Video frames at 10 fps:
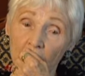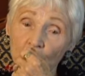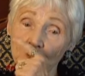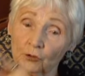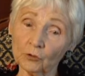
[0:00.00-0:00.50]

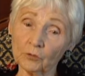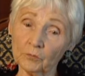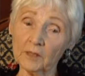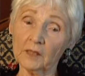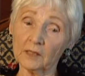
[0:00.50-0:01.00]
she took
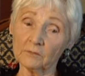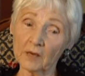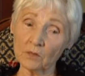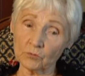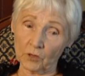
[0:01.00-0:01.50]
me and
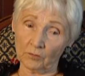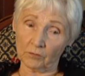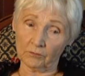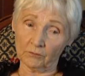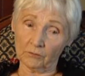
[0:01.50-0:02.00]
my brother,